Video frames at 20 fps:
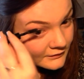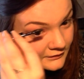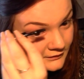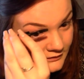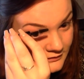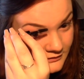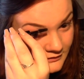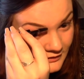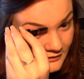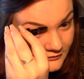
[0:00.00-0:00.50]

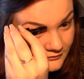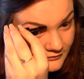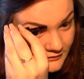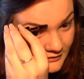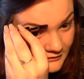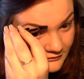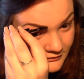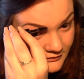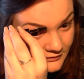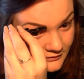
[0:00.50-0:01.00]
because I've
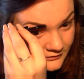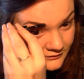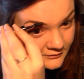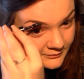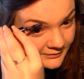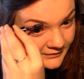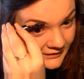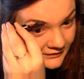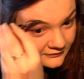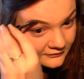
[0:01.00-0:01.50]
never used a
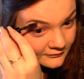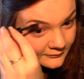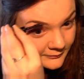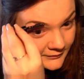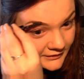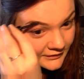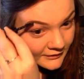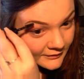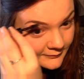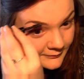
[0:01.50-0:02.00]
powder on
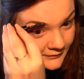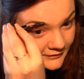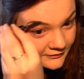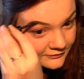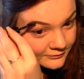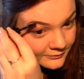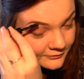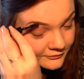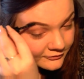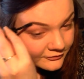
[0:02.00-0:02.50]
my
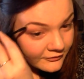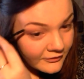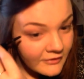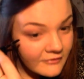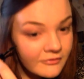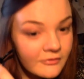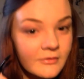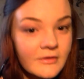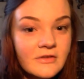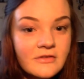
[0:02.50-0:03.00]
eyebrows before.
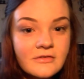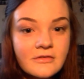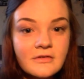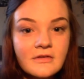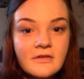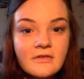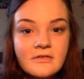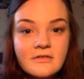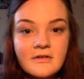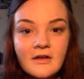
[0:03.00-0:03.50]
I've always
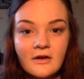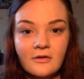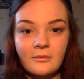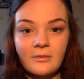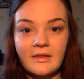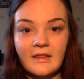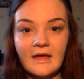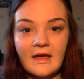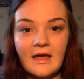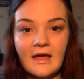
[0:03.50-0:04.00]
stuck
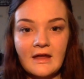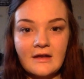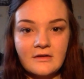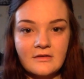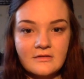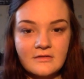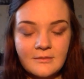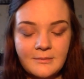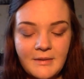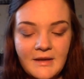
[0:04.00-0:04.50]
with it and
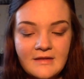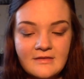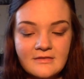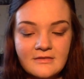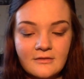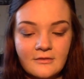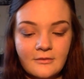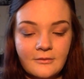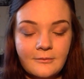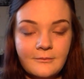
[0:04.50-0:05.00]
used a
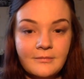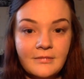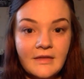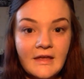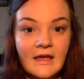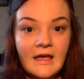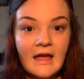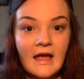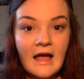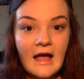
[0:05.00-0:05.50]
pencil.
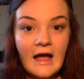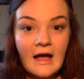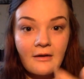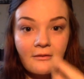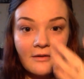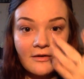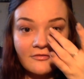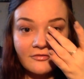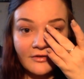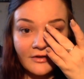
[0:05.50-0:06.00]

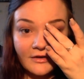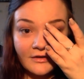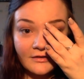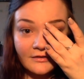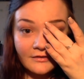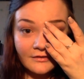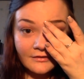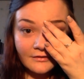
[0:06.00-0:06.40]
However,